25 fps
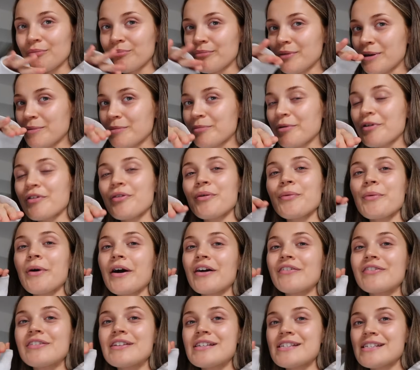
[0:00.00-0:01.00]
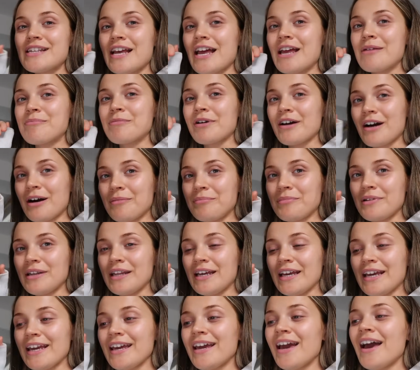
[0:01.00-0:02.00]
me and brother work for the same
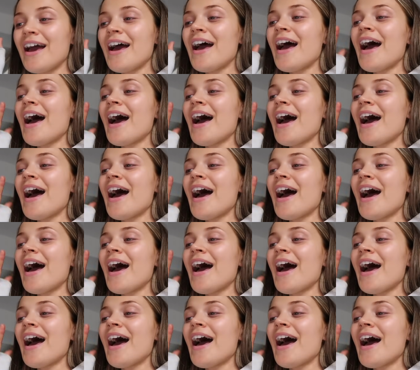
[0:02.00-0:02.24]
company.